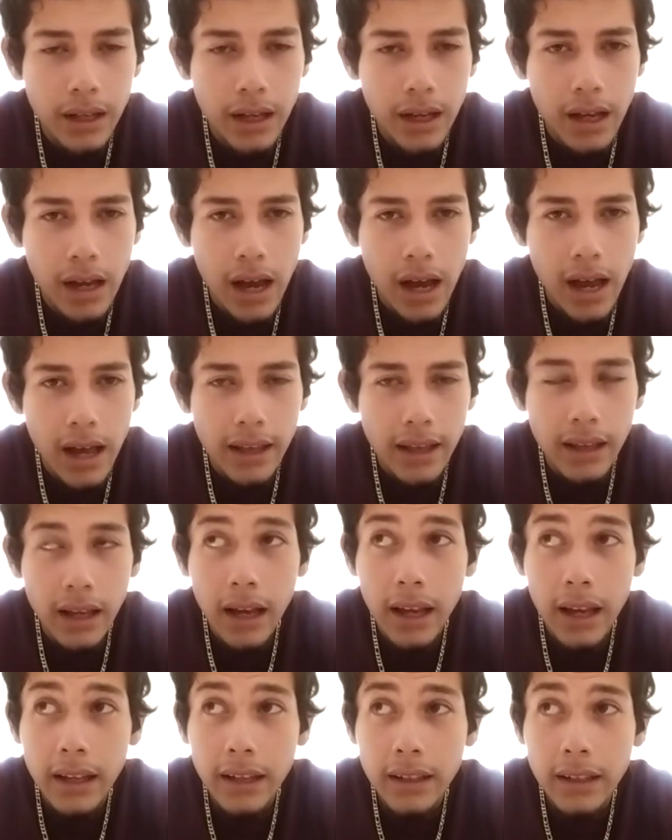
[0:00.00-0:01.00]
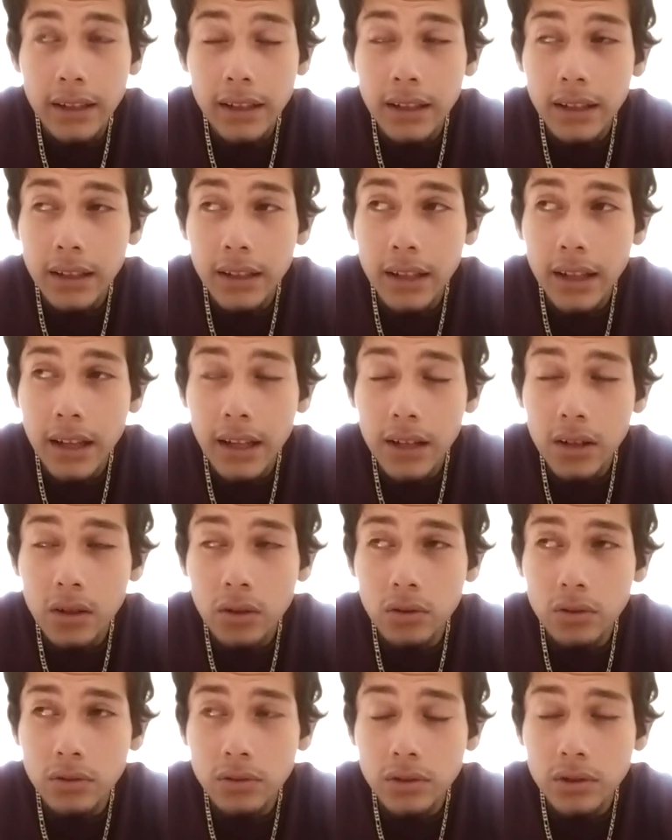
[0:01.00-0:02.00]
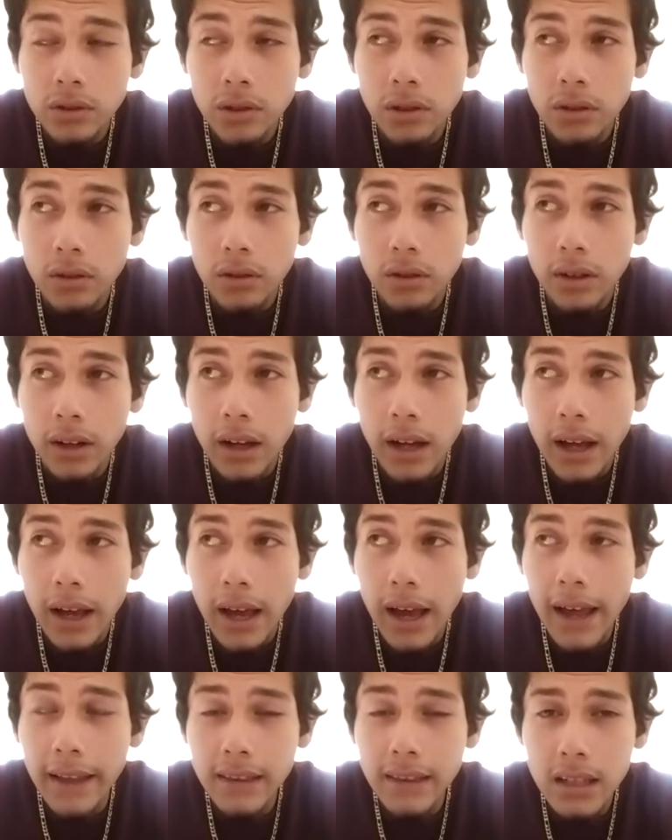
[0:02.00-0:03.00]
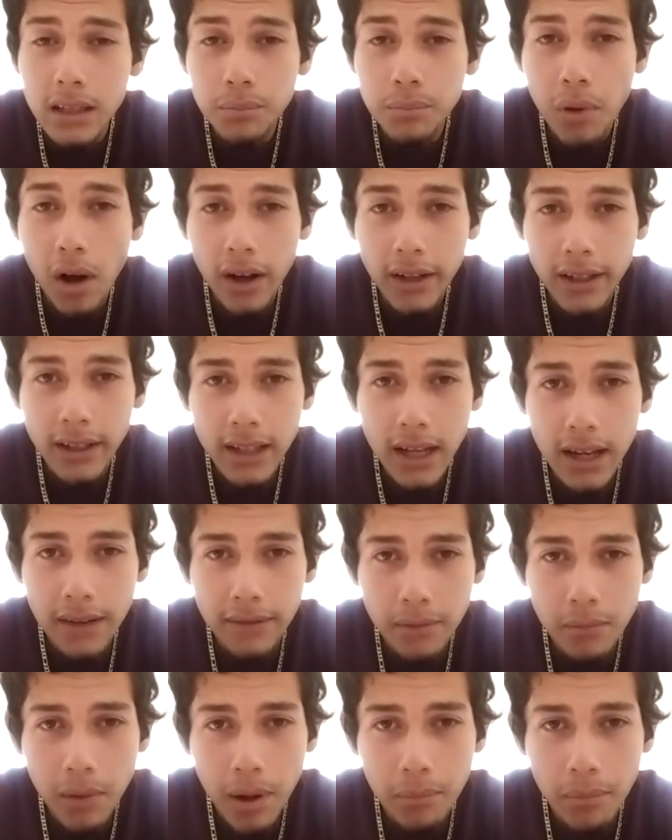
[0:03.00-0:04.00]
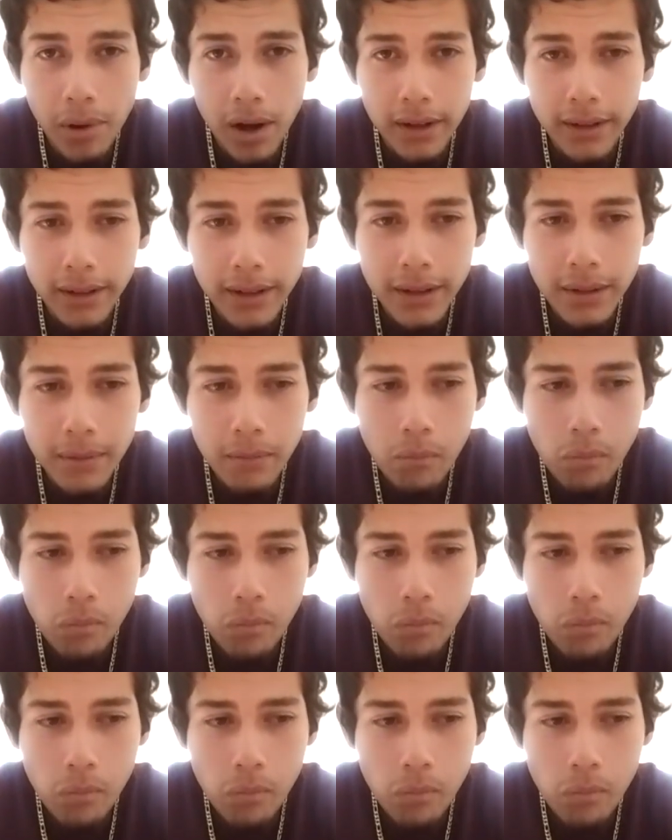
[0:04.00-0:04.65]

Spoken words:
I had I anywho, so I had this pocket knife in my pocket,